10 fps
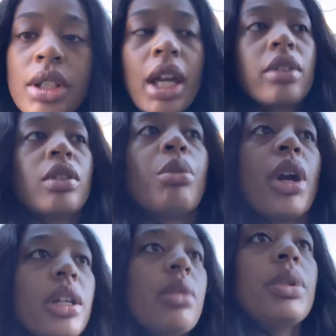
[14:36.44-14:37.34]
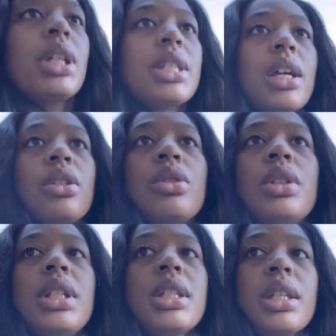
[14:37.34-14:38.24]
side of the market because I do
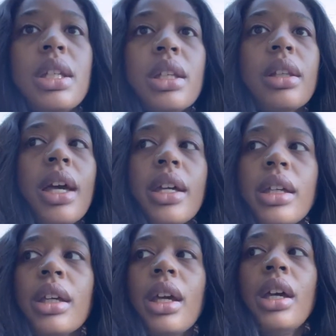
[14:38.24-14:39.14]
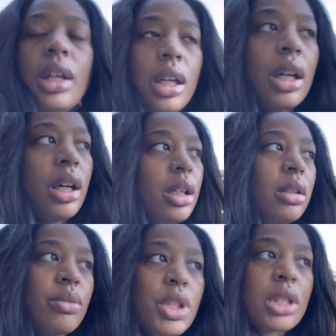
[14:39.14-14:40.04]
need to get like
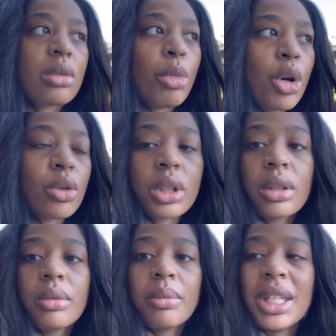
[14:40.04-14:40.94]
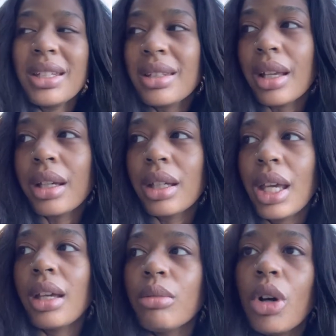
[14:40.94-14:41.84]
um, smoked meats like
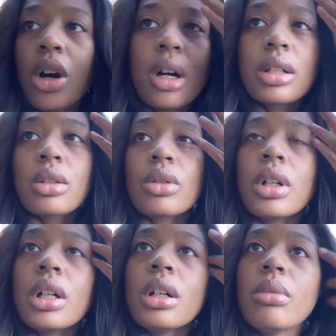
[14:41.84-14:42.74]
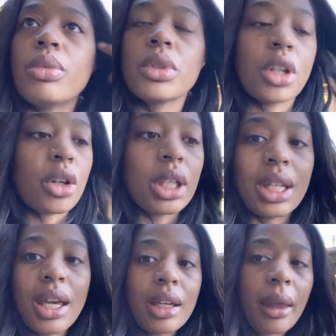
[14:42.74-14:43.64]
ham hocks or uh, turkey
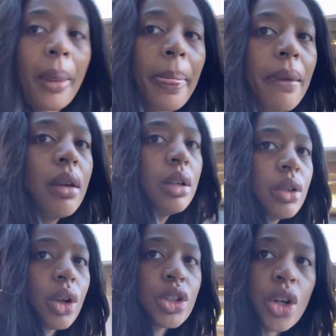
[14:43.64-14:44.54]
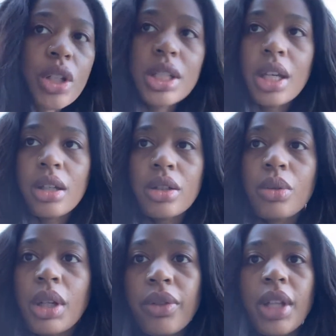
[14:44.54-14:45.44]
neck or turkey tails
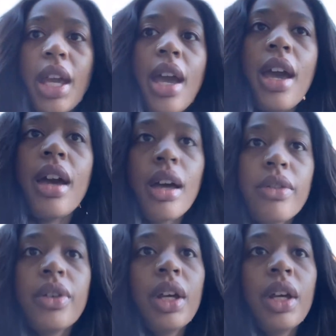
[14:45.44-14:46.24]
whatever they have